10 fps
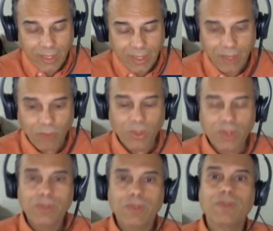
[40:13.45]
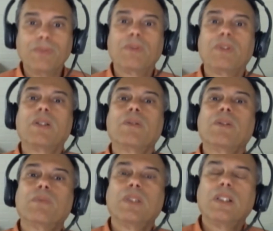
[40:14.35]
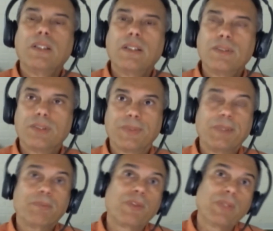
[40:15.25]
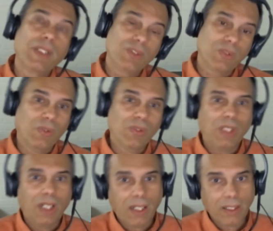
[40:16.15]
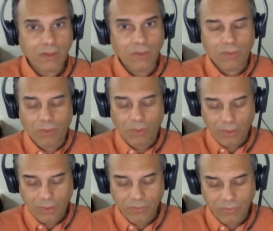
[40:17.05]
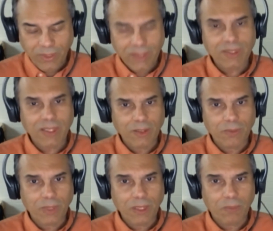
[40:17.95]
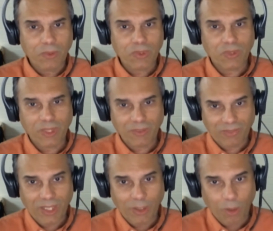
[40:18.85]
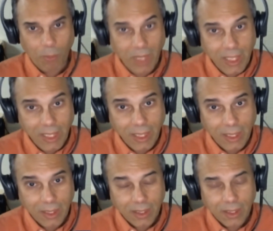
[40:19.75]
and I were to, should we say, preach or talk or convince other people so they follow me,